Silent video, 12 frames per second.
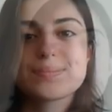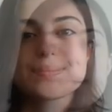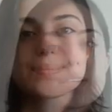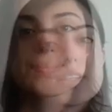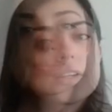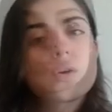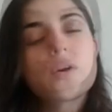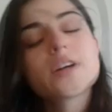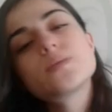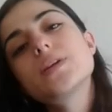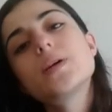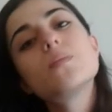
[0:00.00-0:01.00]
Mexico
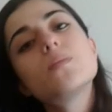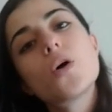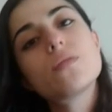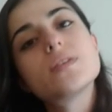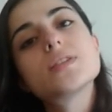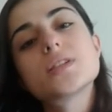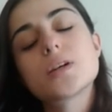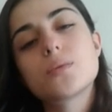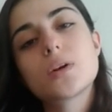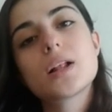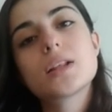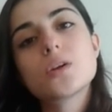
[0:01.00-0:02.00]
has been involved in
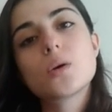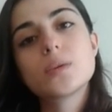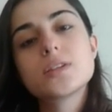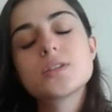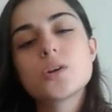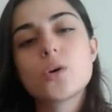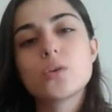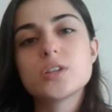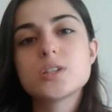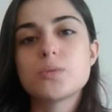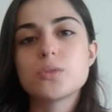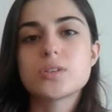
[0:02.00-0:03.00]
several WTO
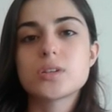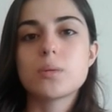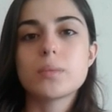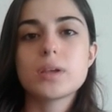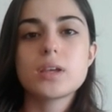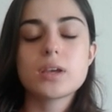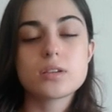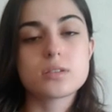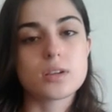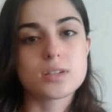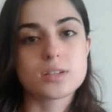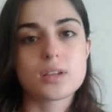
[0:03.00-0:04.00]
dispute settlement
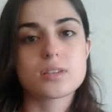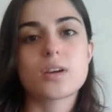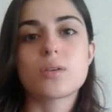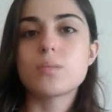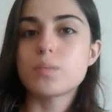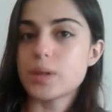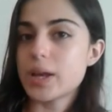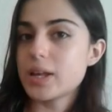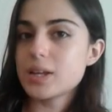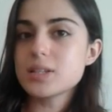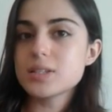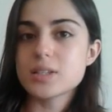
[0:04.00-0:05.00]
cases as a
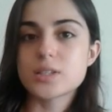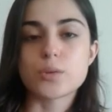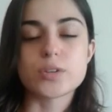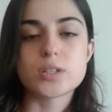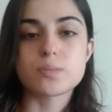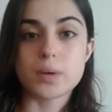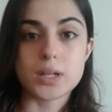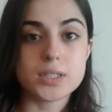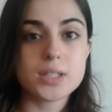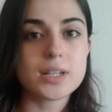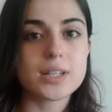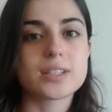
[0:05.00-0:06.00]
complainant, as a
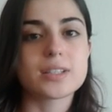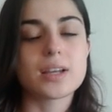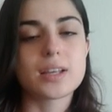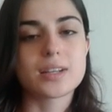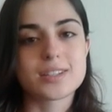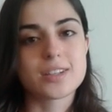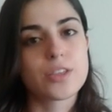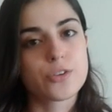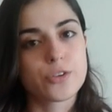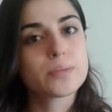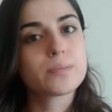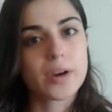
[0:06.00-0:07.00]
respondent, and as a
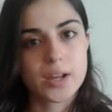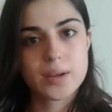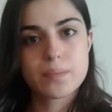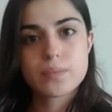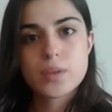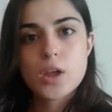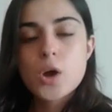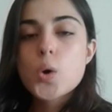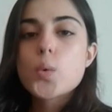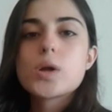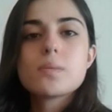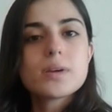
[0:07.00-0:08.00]
third party.
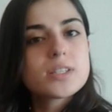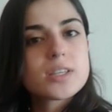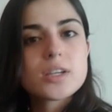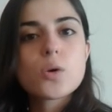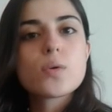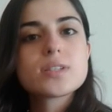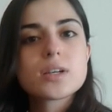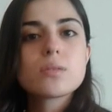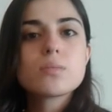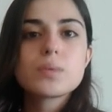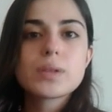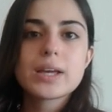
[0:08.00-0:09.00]
When Mexico is a
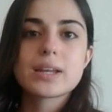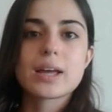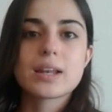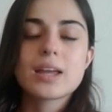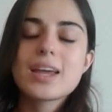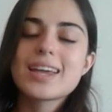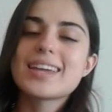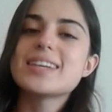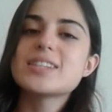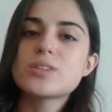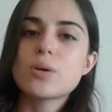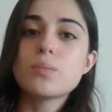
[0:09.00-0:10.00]
complainant, he
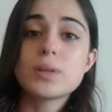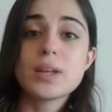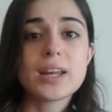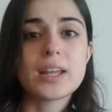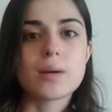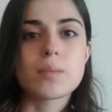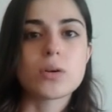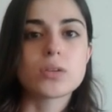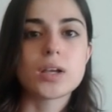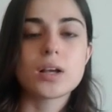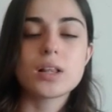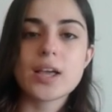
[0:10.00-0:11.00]
is complaining about
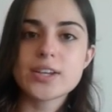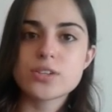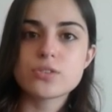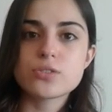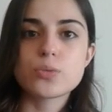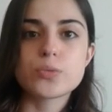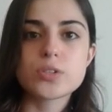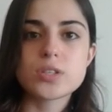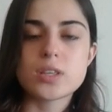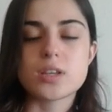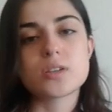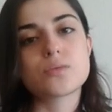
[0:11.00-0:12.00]
legal actions or
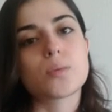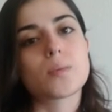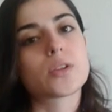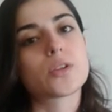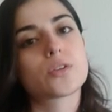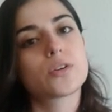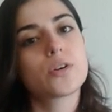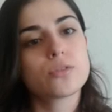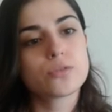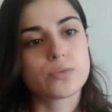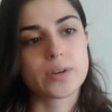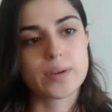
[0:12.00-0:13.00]
proceedings from another
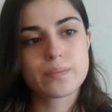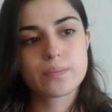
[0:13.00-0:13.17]
country.